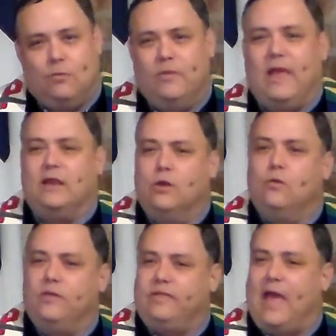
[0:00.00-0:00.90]
and when they
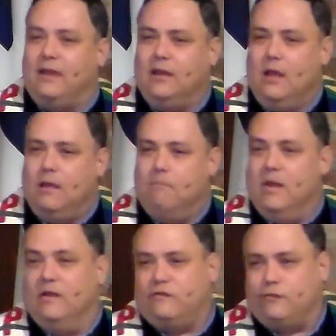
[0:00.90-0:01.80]
knew that
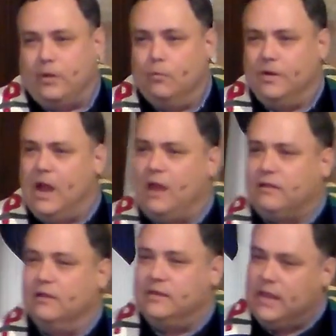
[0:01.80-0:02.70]
that ministry would
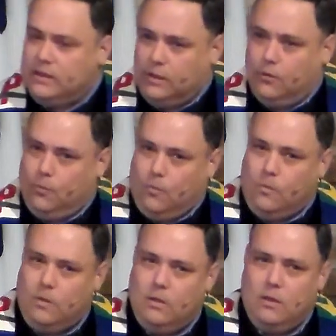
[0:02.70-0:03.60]
not continue,
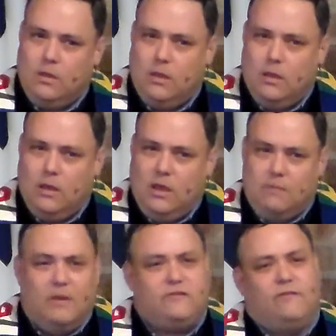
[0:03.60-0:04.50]

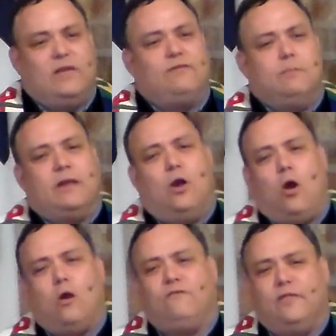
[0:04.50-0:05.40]
it must have even been
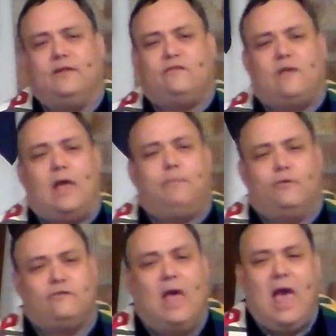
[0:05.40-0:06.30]
hard for the
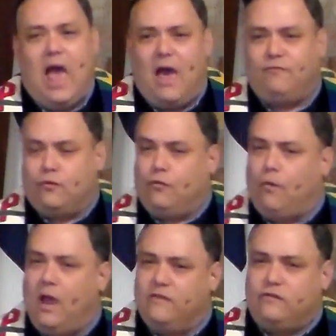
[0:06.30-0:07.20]
disciples after
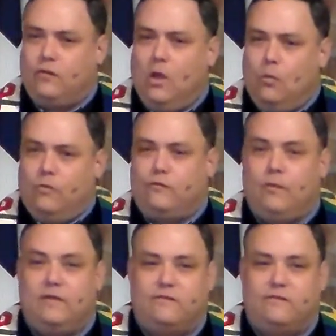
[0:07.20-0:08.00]
Christ was